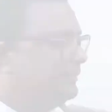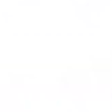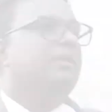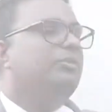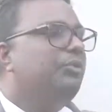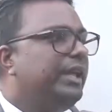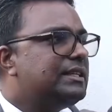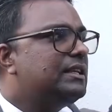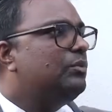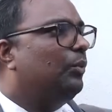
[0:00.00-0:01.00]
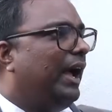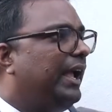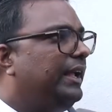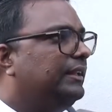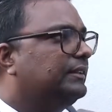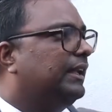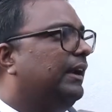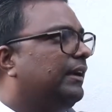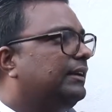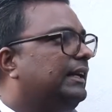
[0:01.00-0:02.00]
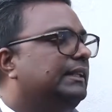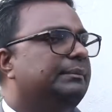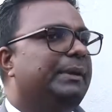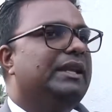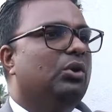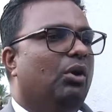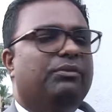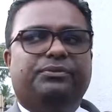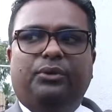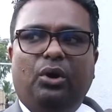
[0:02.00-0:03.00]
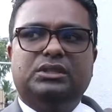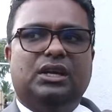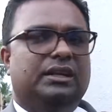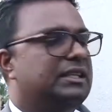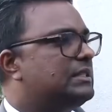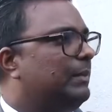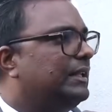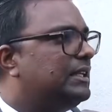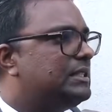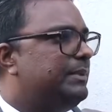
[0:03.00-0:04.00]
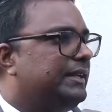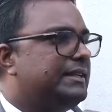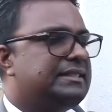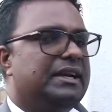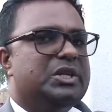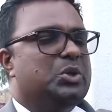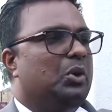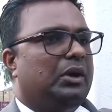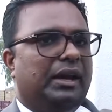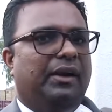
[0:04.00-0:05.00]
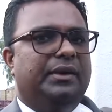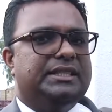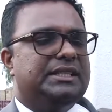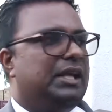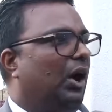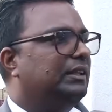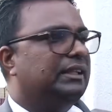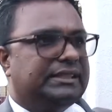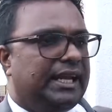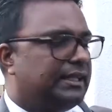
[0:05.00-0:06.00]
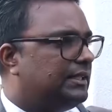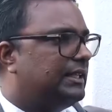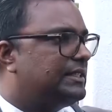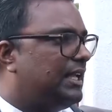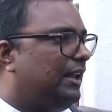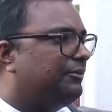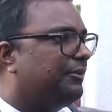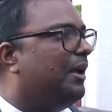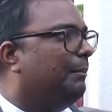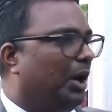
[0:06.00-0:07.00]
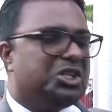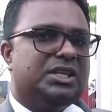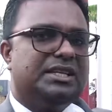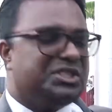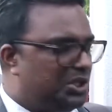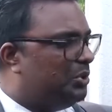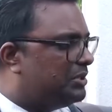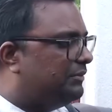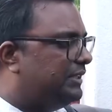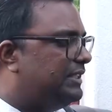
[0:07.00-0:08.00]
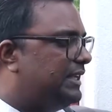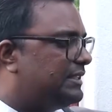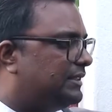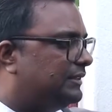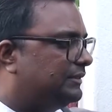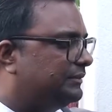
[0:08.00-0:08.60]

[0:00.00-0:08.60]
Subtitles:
The reason why there can be no vote on this matter is because there is no clarity on the data itself, much less the use of the data.